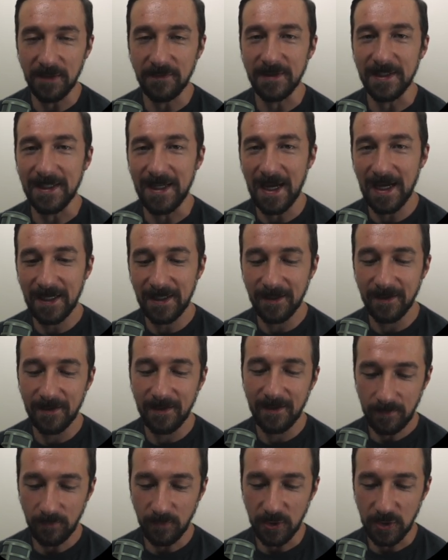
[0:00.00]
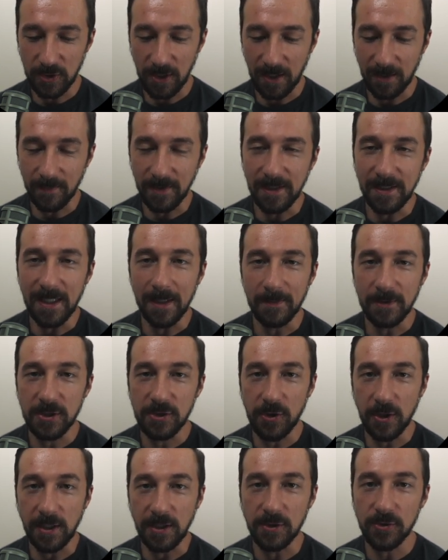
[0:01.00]
if denied, which I'll be
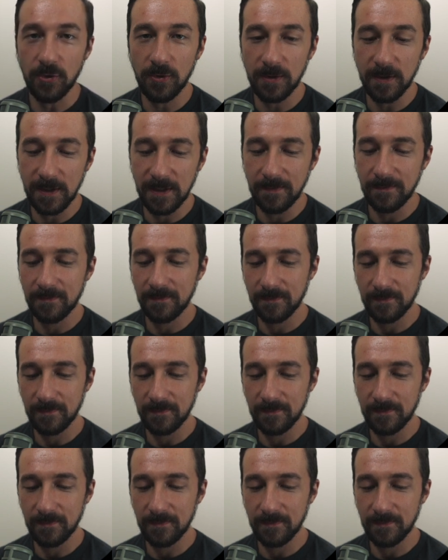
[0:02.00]
demonstrating shortly.